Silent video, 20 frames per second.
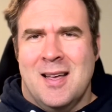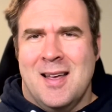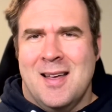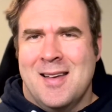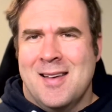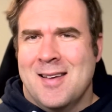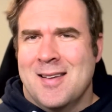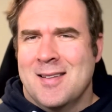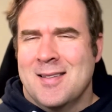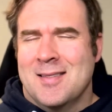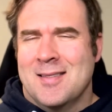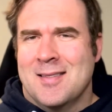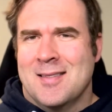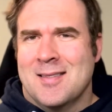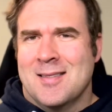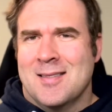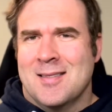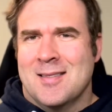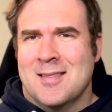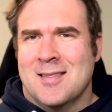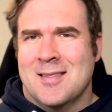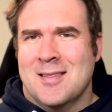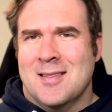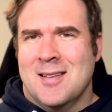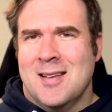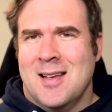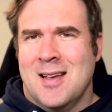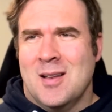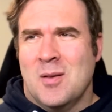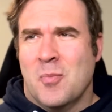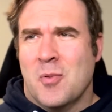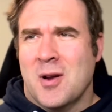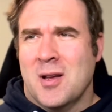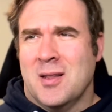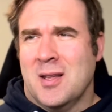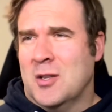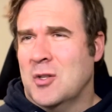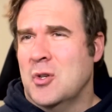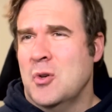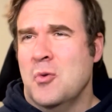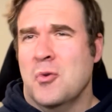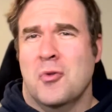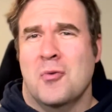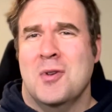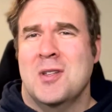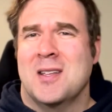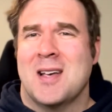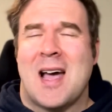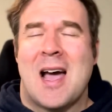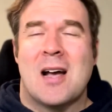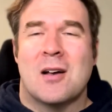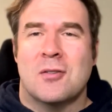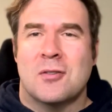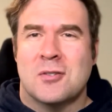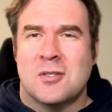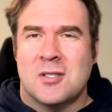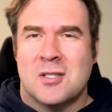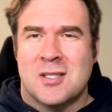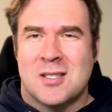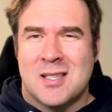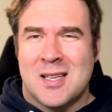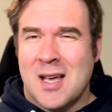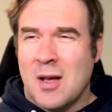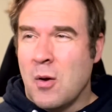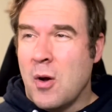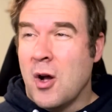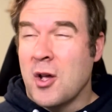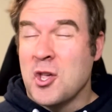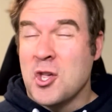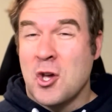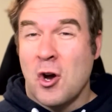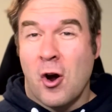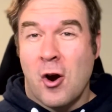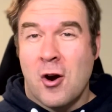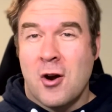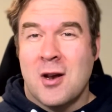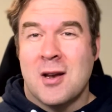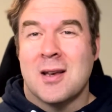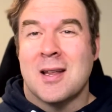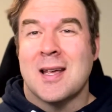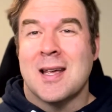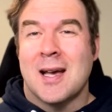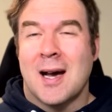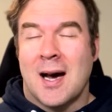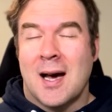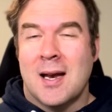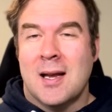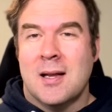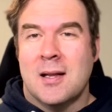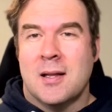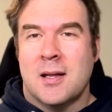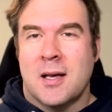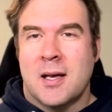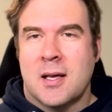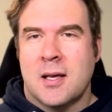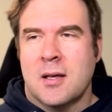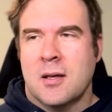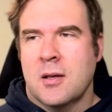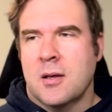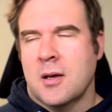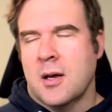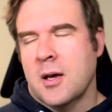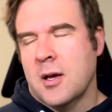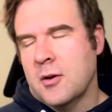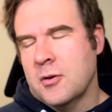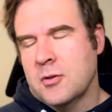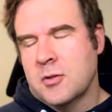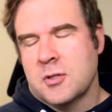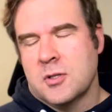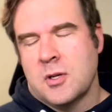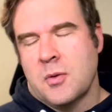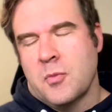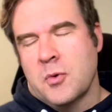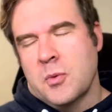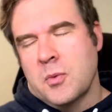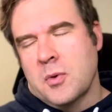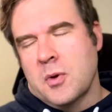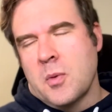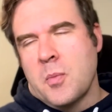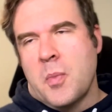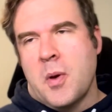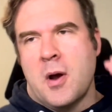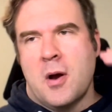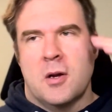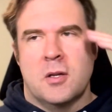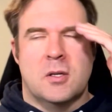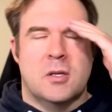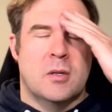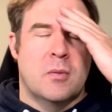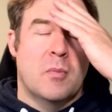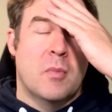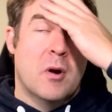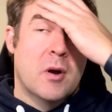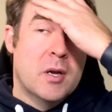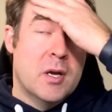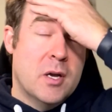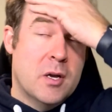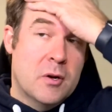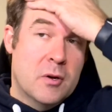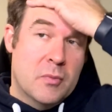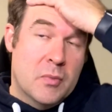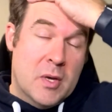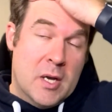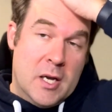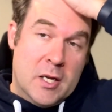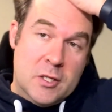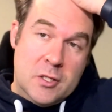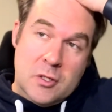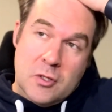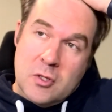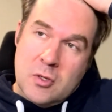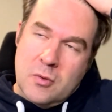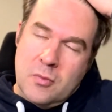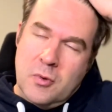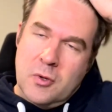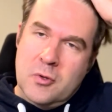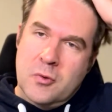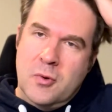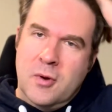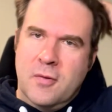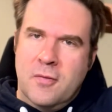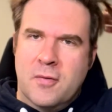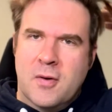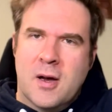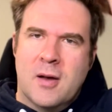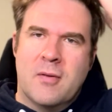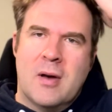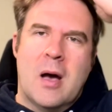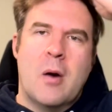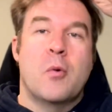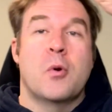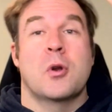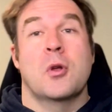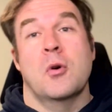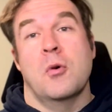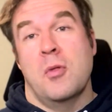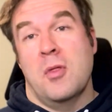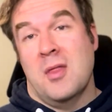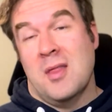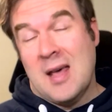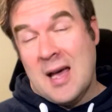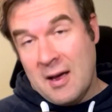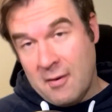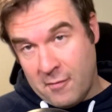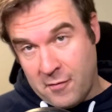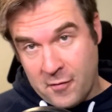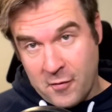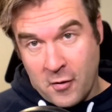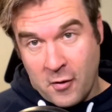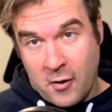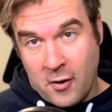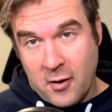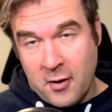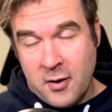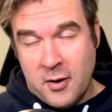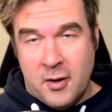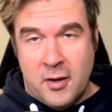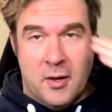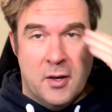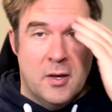and he had to break like two or three tackles just to get a yard, and he got it. Like, I heard someone compare it to the Mark Ingram catch in Super Bowl 25. I wouldn't go that far,